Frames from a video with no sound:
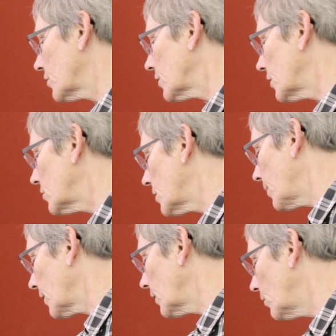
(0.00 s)
just like you
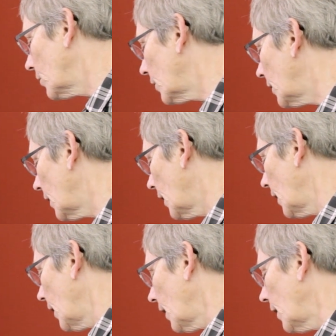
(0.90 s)
typically would.
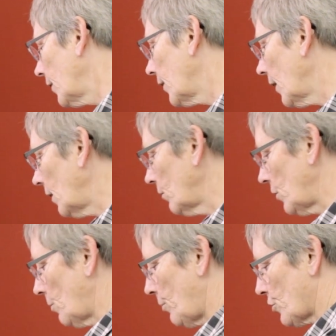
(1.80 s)
And then
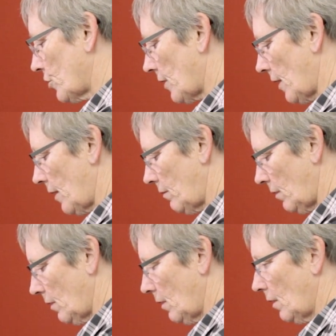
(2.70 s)
when you push it down,
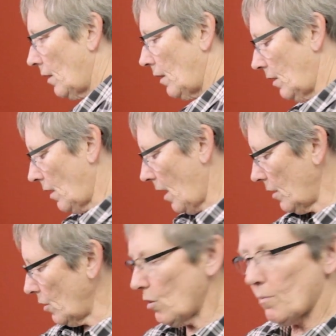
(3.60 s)
it
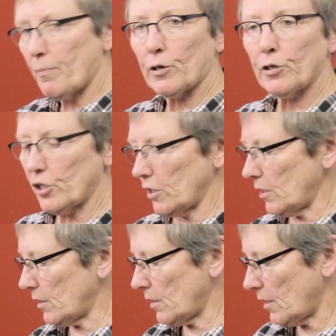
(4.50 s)
auto
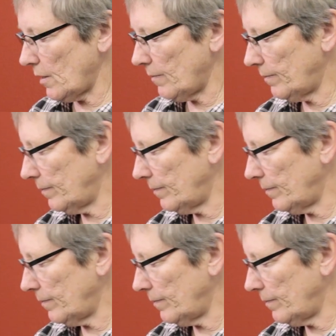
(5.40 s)
purges.